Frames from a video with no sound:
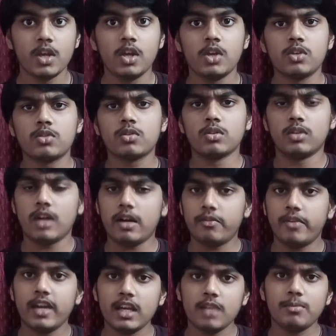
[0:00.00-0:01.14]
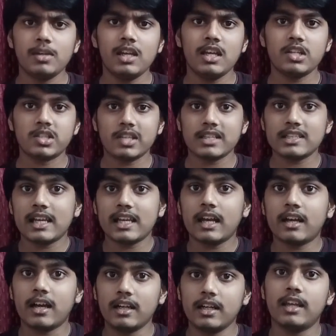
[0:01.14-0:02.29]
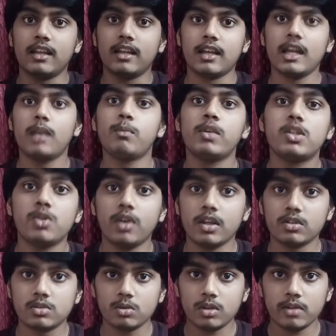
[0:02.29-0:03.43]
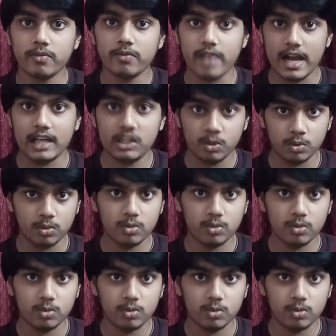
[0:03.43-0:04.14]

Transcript: So a variable is just like a container in which you can store a value,